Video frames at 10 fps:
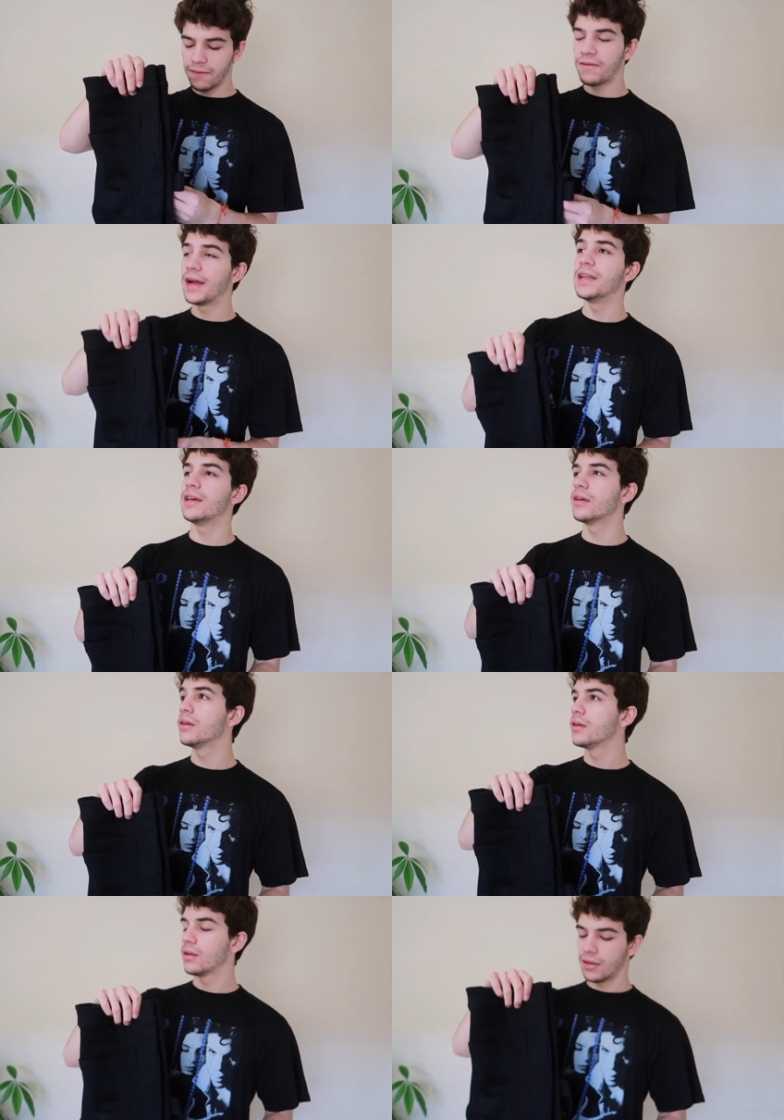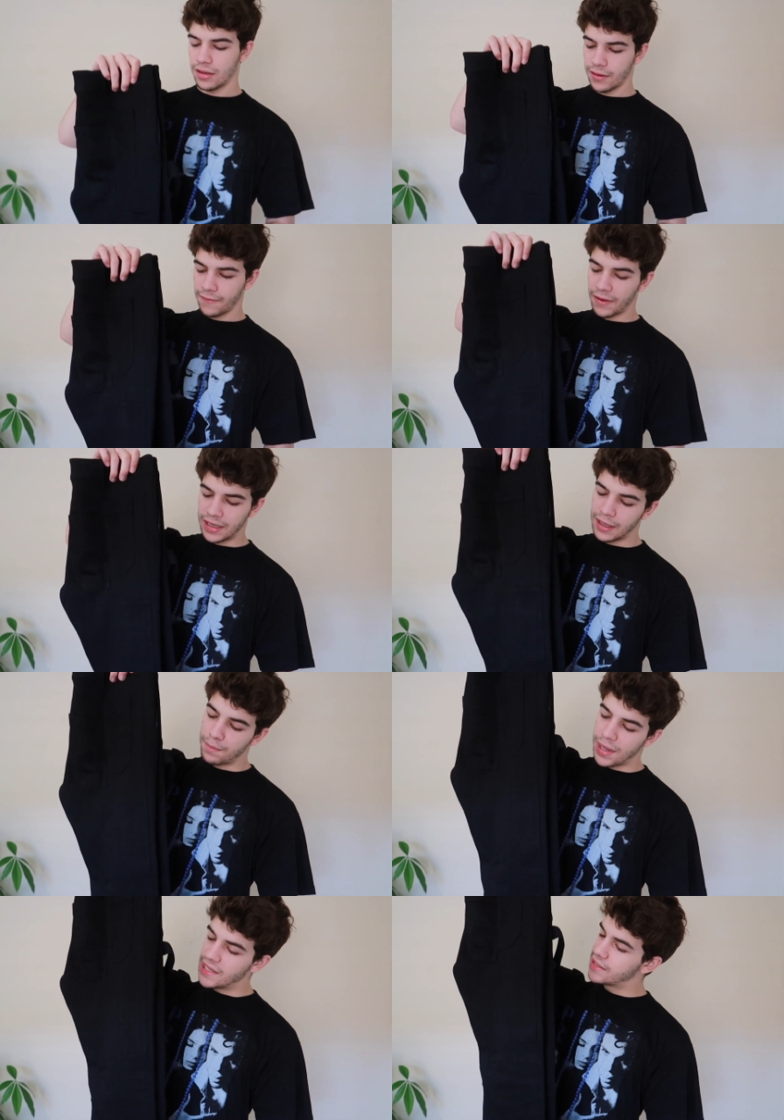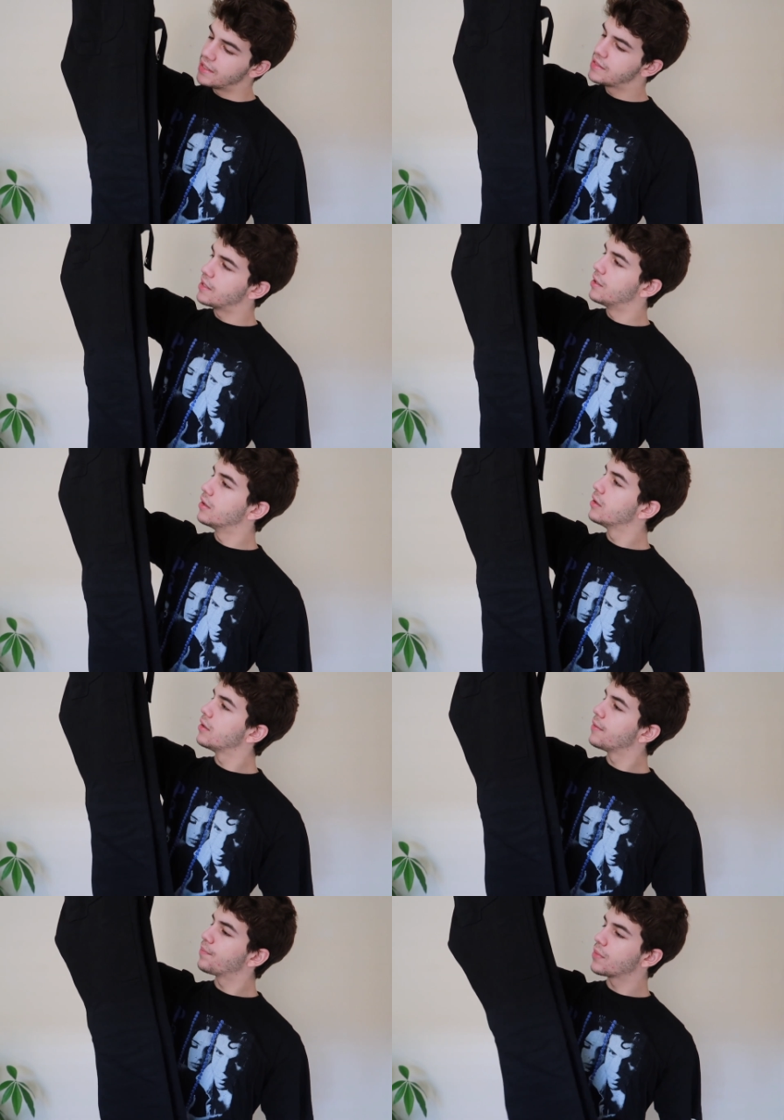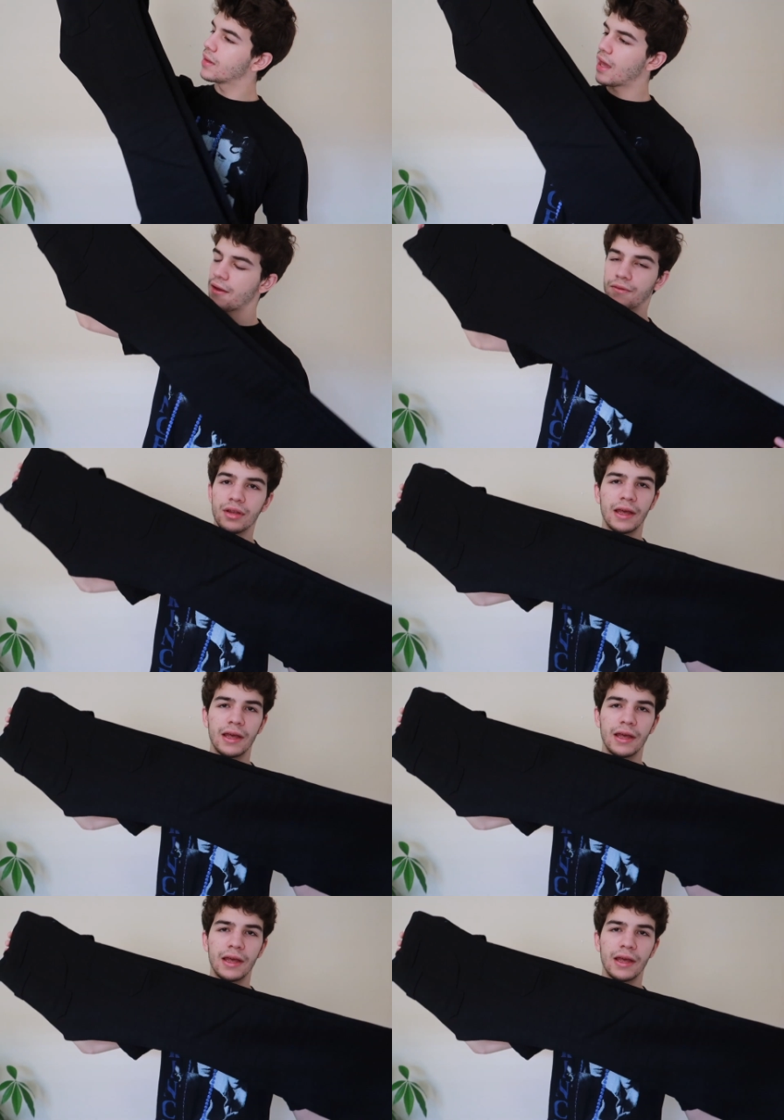finding finding basics in every